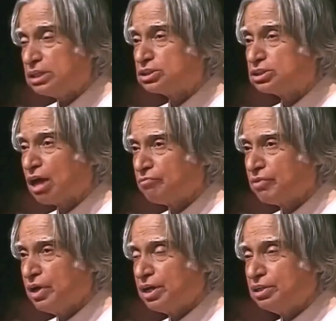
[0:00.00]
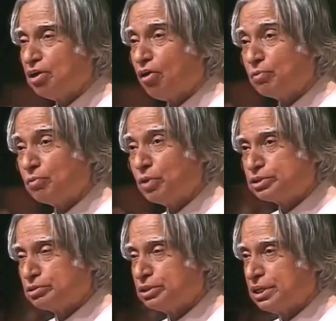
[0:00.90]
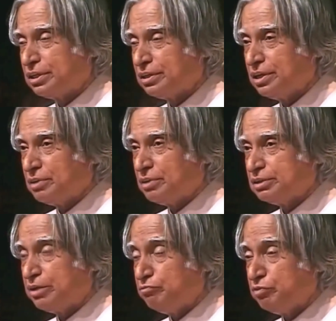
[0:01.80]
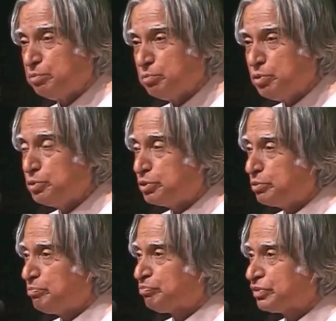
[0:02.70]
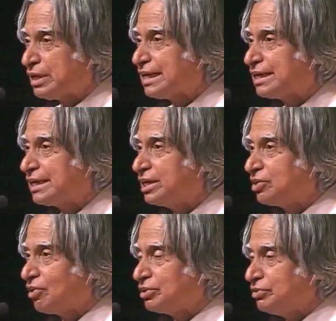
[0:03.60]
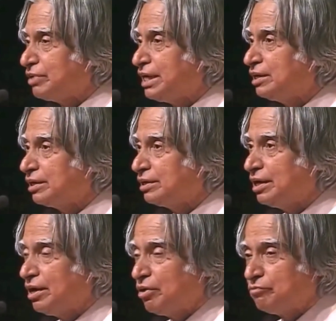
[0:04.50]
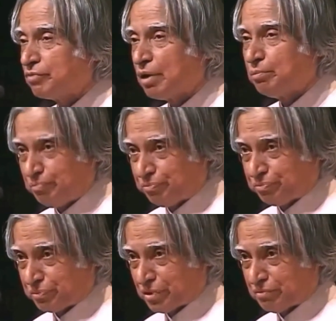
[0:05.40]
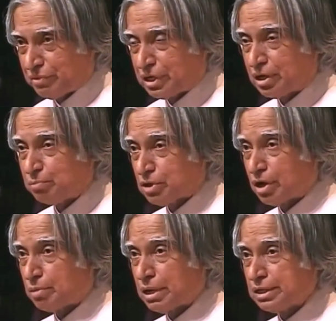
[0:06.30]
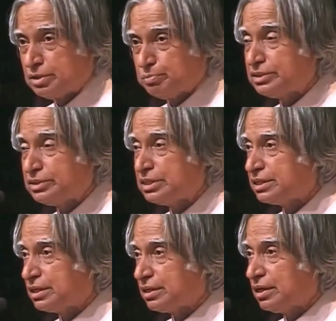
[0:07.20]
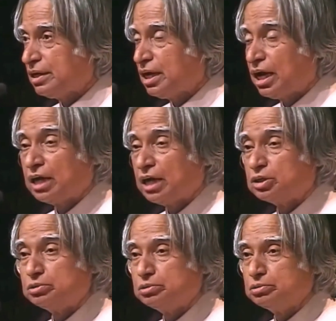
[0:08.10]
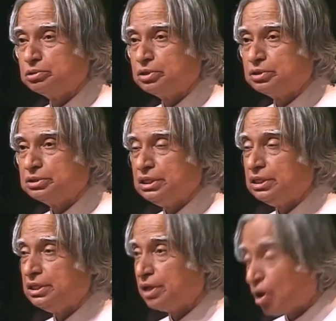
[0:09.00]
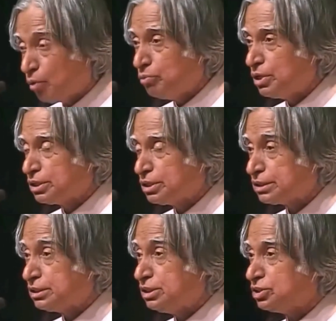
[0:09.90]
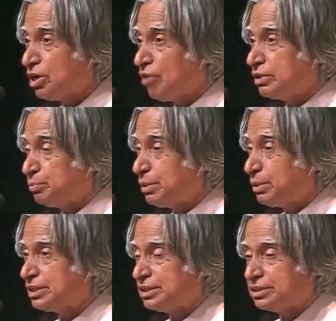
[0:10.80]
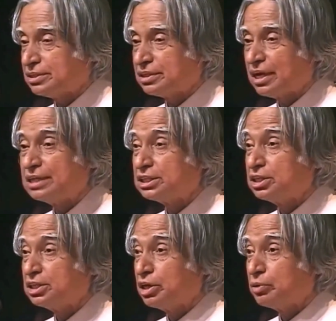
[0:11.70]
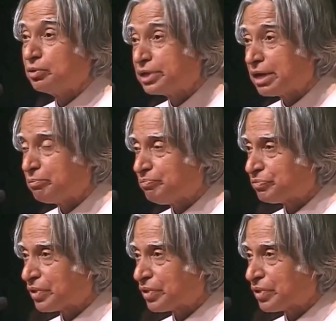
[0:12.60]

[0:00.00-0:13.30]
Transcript: and staff, they all worked together. Then we moved the satellite launch vehicle from Vikram Sarabhai Space Center to the now Satish Dhawan Space Center at Sriharikota.